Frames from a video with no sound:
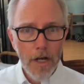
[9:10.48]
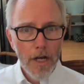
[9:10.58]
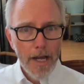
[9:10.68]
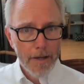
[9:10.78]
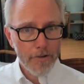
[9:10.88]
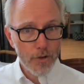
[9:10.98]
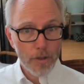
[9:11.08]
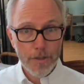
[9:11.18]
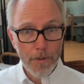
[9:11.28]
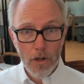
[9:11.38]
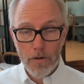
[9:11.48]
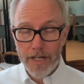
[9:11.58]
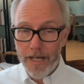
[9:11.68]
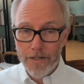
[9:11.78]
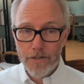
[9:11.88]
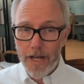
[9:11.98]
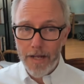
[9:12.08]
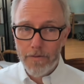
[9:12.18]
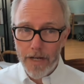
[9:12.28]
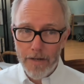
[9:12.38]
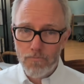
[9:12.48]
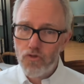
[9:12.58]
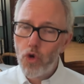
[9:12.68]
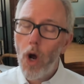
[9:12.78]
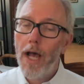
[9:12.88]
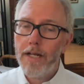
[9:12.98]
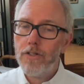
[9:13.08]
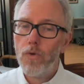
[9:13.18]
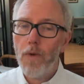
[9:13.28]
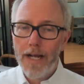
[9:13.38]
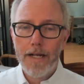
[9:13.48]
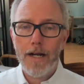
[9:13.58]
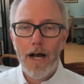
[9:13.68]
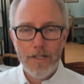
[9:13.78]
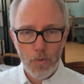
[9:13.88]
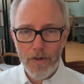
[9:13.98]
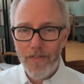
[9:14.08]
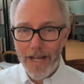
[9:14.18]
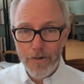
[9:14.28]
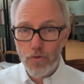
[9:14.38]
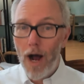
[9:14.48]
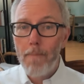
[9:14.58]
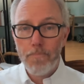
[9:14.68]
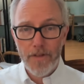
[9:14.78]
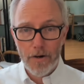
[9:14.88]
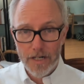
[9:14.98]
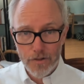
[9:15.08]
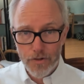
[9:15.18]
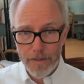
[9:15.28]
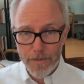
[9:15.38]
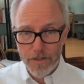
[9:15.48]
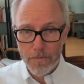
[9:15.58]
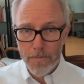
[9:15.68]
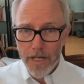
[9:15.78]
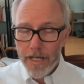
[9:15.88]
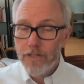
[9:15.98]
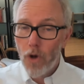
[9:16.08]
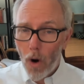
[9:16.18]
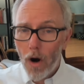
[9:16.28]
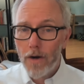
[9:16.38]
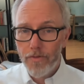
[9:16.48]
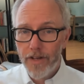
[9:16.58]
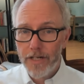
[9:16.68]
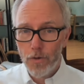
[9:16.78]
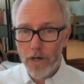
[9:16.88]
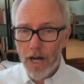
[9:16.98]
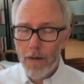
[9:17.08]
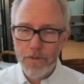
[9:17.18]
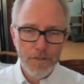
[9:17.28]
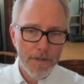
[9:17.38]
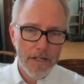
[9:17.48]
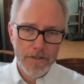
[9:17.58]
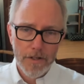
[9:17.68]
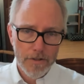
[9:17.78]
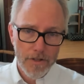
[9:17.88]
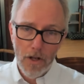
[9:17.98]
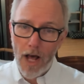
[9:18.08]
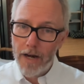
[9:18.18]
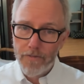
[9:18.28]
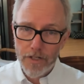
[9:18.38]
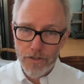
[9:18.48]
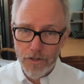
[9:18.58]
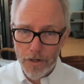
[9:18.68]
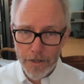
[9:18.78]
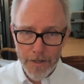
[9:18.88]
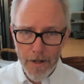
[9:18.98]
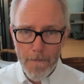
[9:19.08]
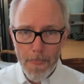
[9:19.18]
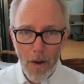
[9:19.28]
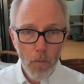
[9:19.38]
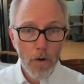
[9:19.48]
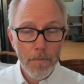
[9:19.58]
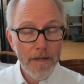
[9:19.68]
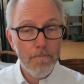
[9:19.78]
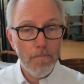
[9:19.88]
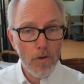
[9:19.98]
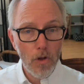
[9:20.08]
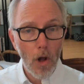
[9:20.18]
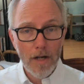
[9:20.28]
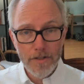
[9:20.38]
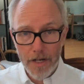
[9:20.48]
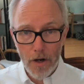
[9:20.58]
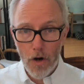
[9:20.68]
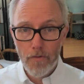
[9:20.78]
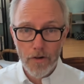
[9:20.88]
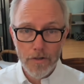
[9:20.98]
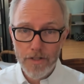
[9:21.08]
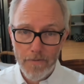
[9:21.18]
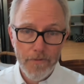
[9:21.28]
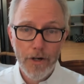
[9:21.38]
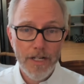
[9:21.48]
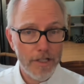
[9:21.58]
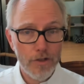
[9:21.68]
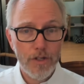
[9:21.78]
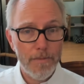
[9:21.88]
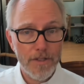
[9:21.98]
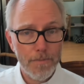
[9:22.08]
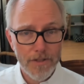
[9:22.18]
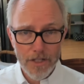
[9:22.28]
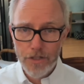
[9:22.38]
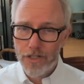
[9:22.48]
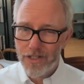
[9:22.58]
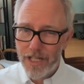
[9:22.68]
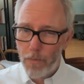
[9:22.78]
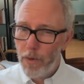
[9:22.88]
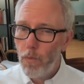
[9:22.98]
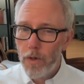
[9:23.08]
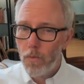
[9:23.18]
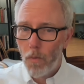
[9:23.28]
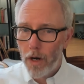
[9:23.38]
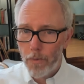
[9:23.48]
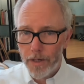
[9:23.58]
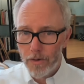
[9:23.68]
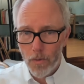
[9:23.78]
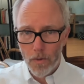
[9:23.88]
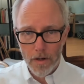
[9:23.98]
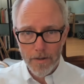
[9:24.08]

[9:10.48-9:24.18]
and Giorgia Meloni. And in trying to recognize when they drop their extremism is a hard thing to accomplish, because there's a lot of concern that we'll be glossing over some very extremist positions that we wouldn't want to ignore.